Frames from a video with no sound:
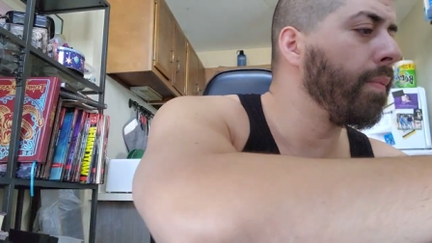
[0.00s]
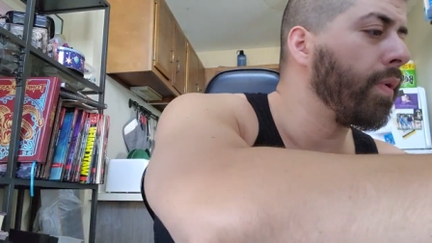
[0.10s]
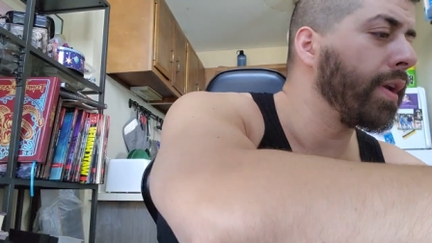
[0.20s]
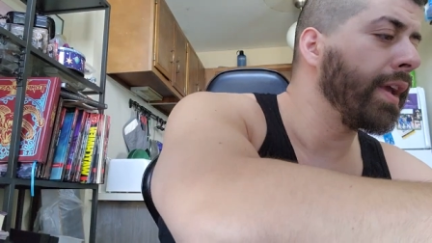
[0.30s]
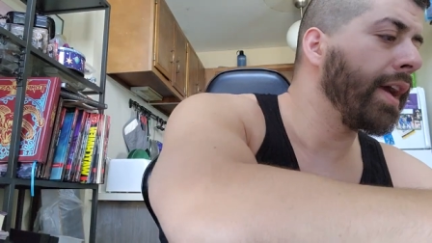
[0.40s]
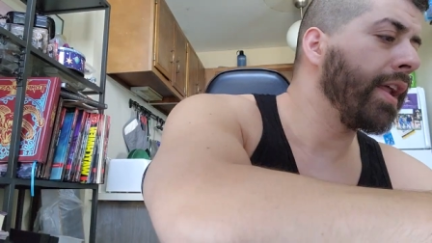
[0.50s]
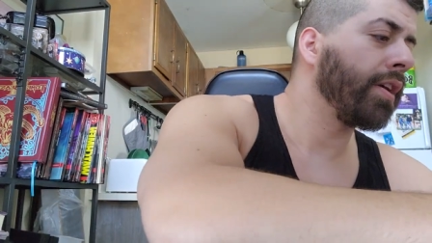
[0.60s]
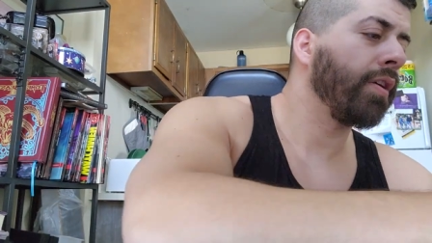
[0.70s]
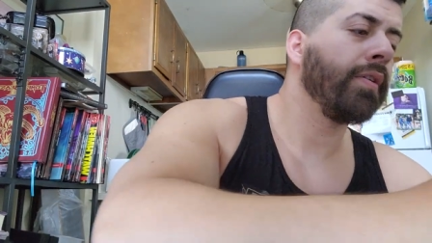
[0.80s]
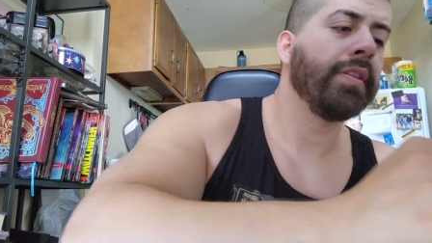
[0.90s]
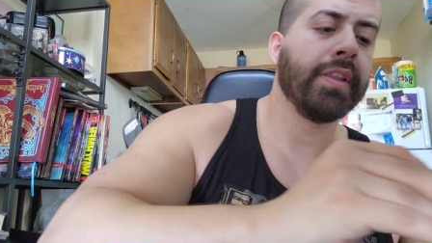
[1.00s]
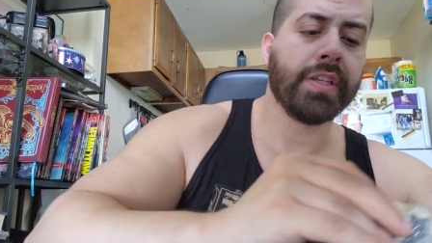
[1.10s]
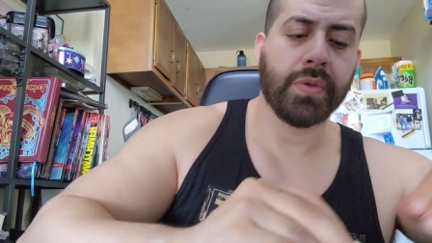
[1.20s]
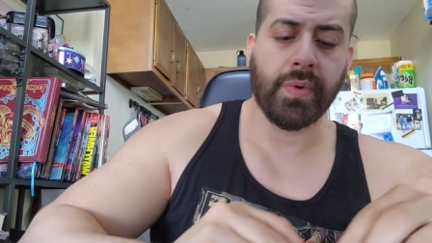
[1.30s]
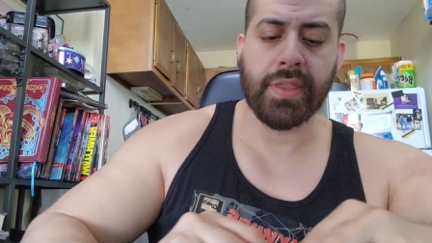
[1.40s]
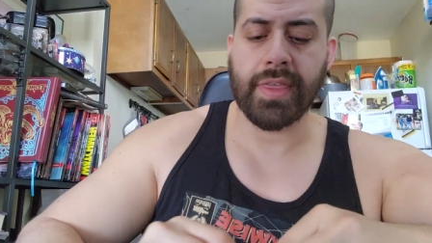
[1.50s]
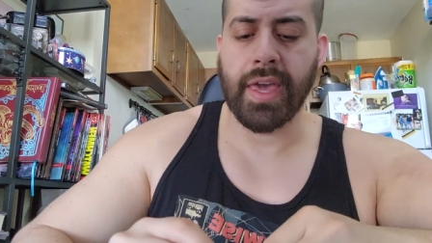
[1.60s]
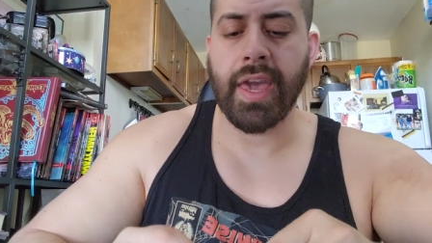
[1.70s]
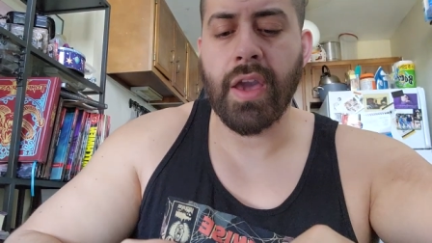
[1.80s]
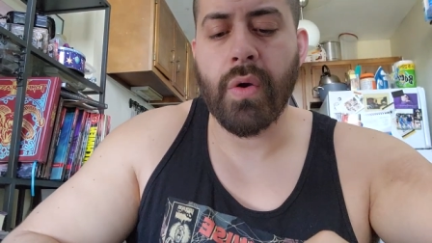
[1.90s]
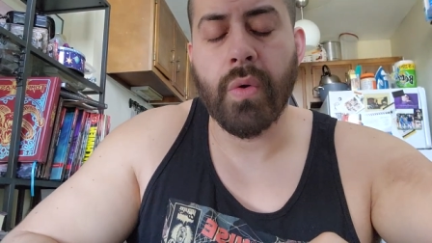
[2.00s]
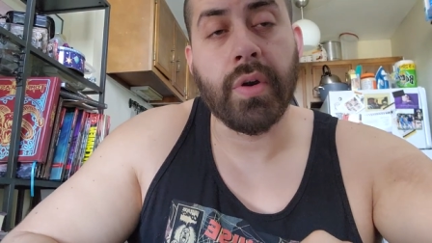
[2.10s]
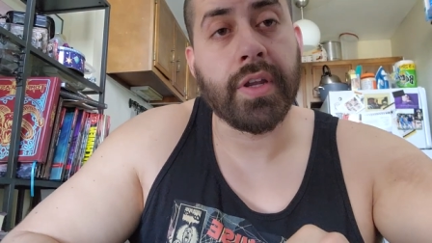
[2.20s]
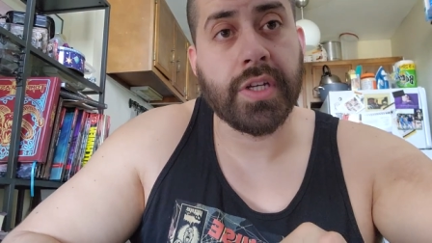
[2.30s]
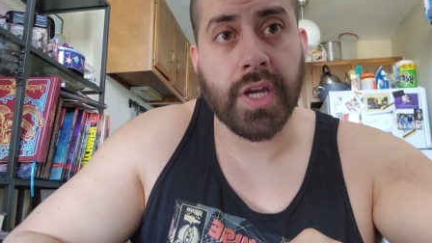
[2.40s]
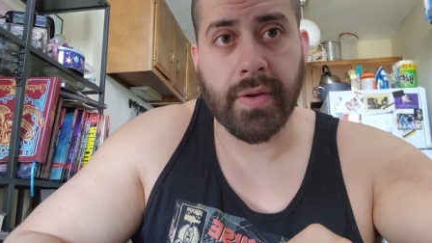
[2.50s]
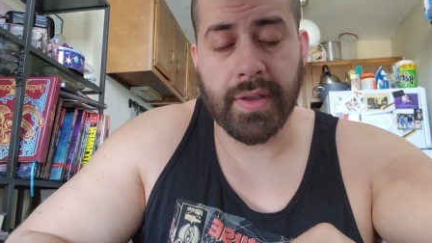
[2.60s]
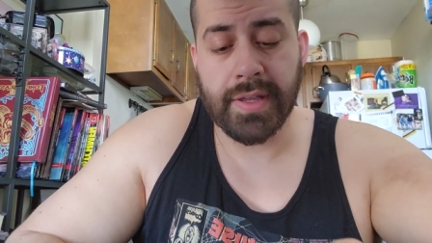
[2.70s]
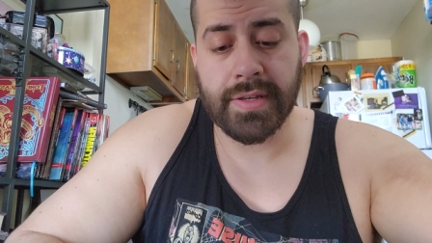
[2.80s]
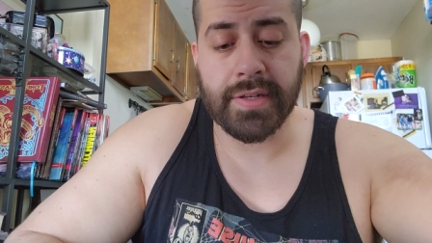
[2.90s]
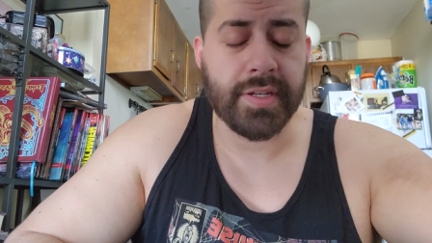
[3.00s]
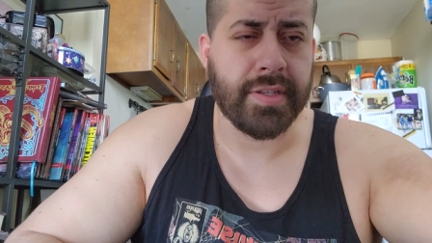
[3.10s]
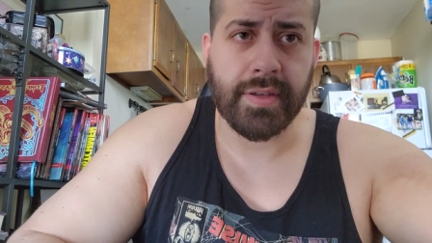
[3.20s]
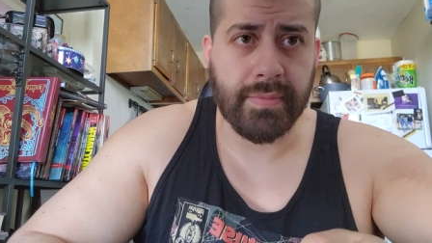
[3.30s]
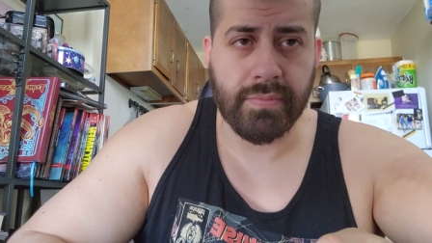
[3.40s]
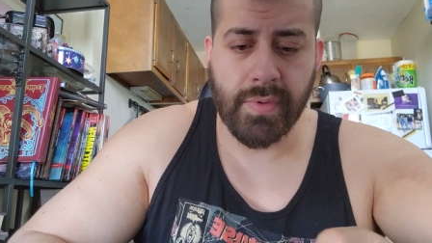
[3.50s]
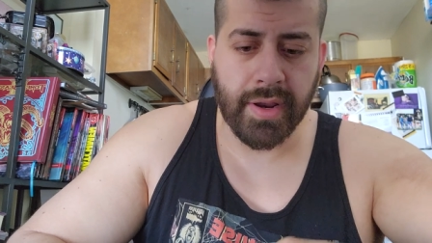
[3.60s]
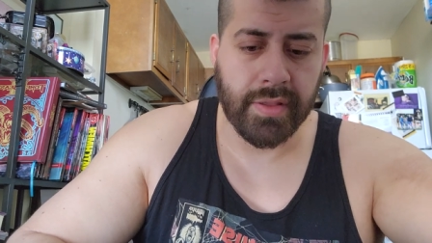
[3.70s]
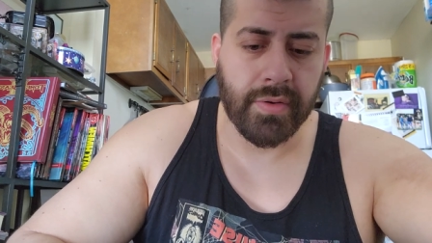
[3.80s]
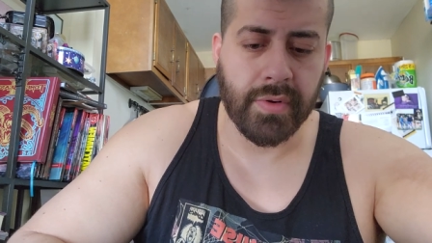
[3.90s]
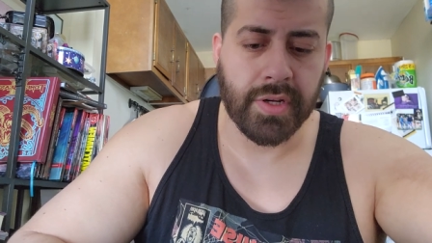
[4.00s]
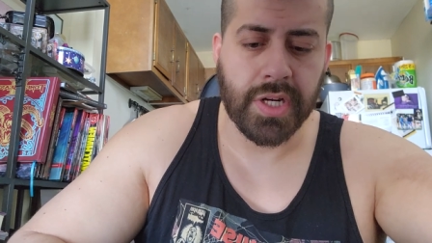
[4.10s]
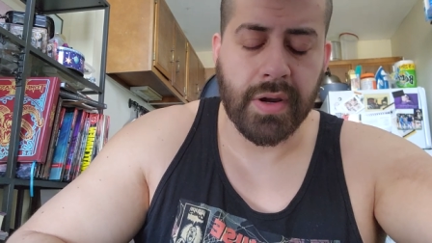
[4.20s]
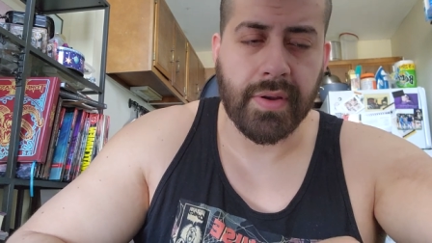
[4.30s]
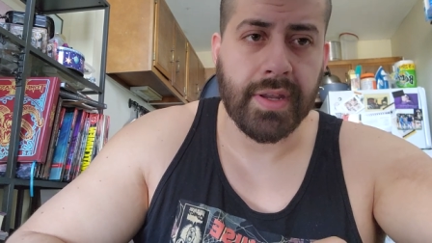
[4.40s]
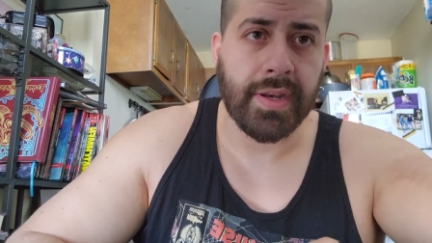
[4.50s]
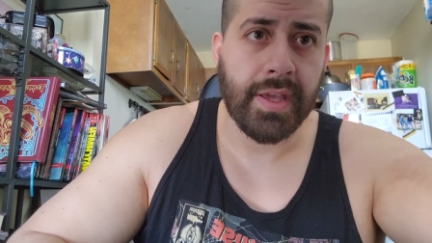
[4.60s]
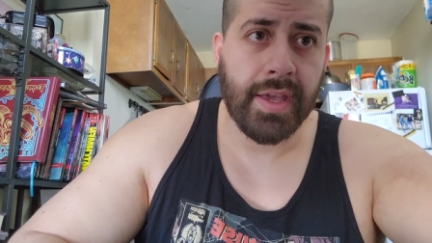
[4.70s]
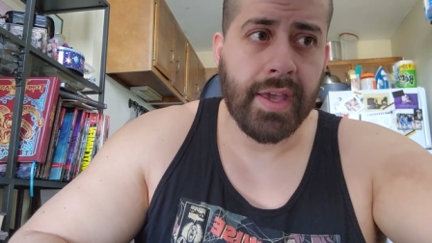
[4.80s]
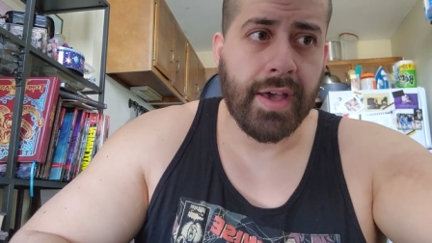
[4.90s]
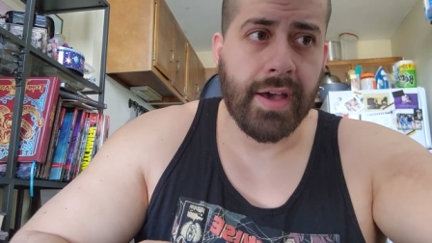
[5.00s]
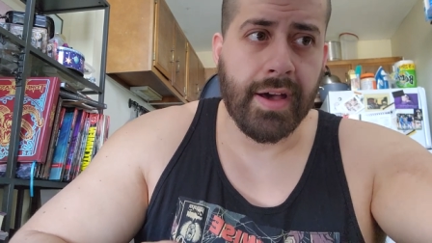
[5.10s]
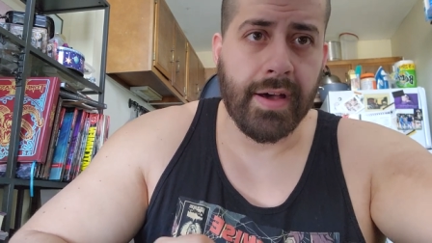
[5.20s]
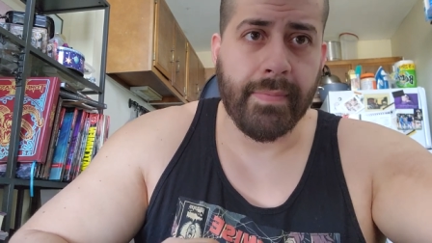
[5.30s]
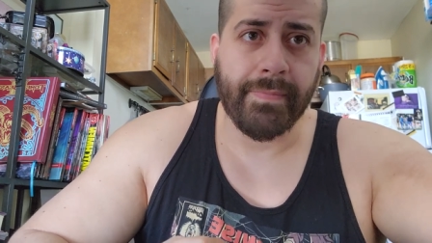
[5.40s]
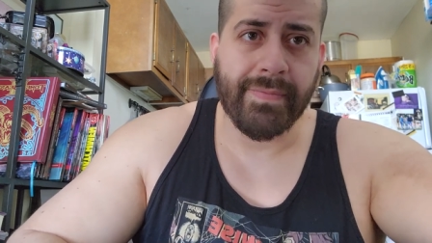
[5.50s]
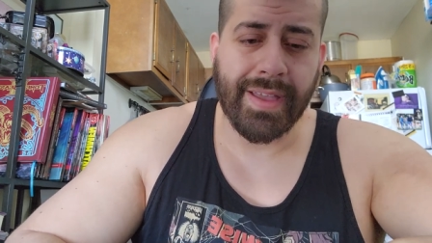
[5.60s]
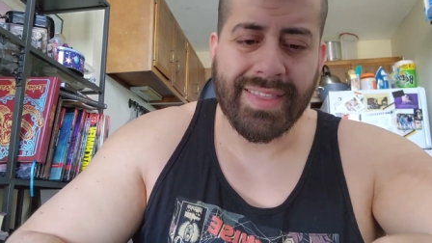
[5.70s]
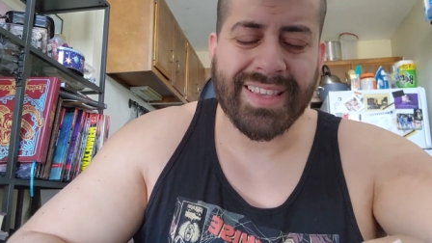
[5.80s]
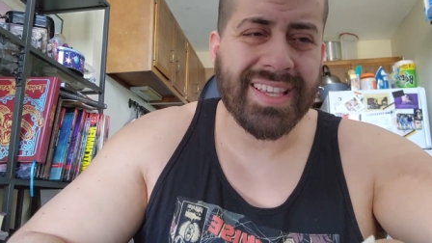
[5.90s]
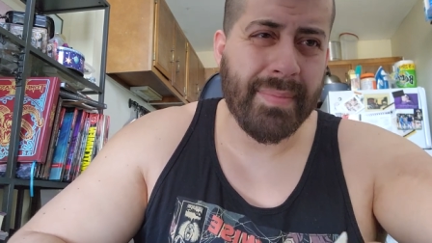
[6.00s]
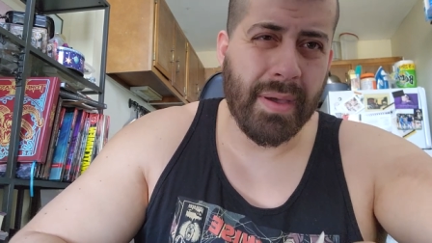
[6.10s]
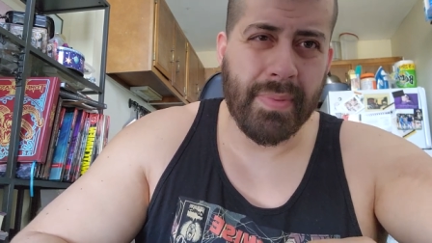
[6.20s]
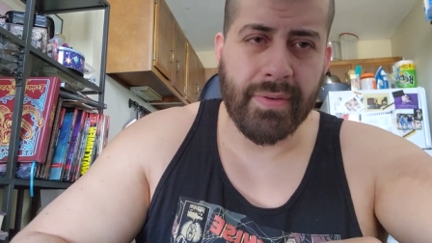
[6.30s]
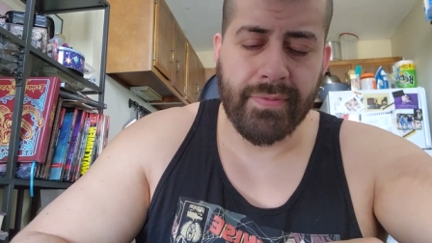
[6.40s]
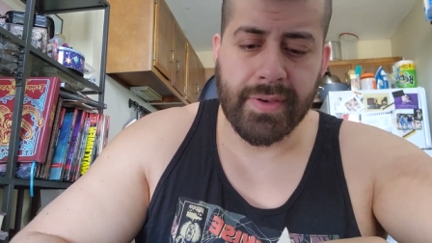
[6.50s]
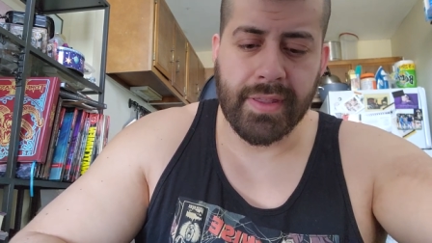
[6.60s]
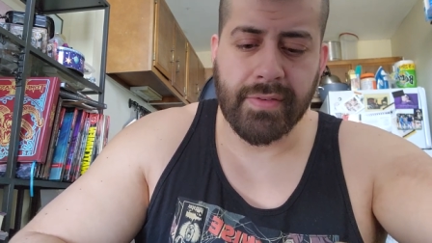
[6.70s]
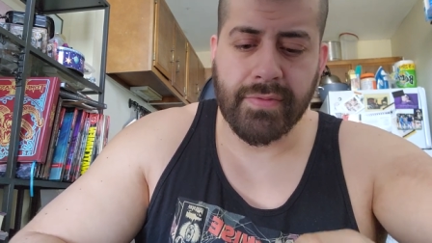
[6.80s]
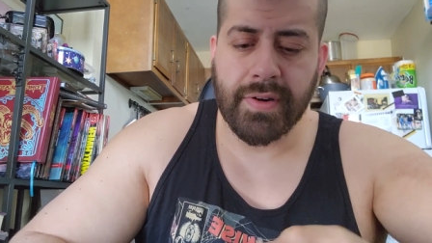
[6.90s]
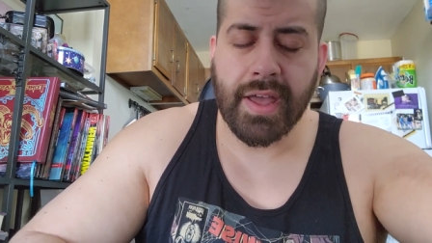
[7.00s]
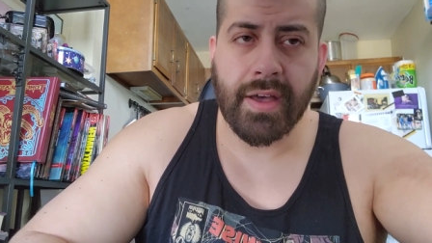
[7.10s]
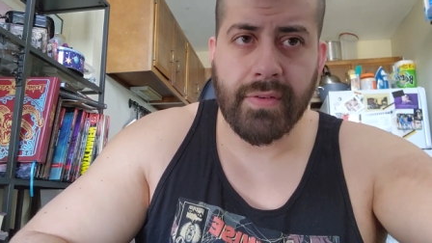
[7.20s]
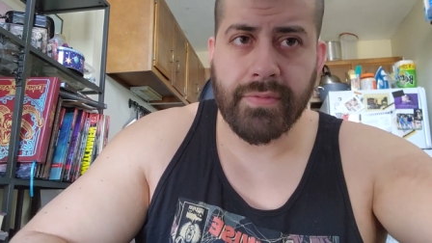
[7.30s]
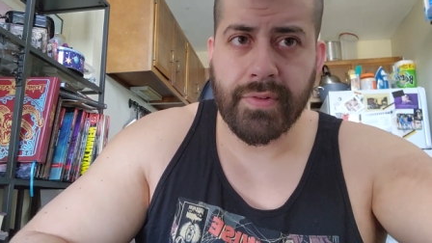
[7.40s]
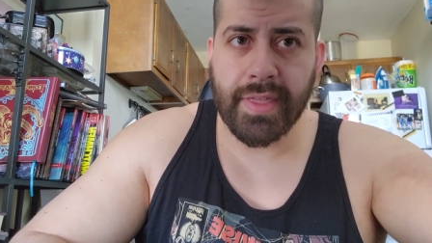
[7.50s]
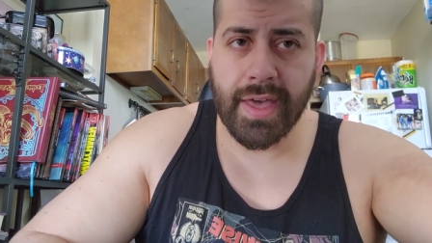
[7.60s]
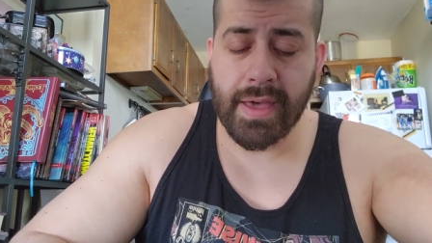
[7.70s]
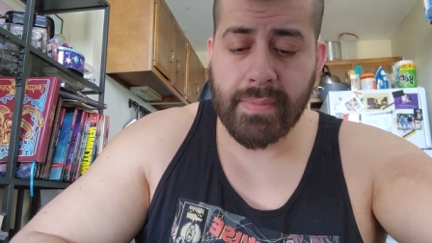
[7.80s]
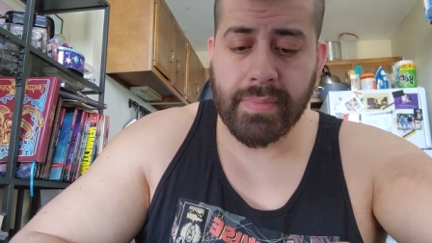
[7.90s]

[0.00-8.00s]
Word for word: working on a current list with a orc chariot, just a regular orc chariot. Um, this guy might be a fill-in for now for that,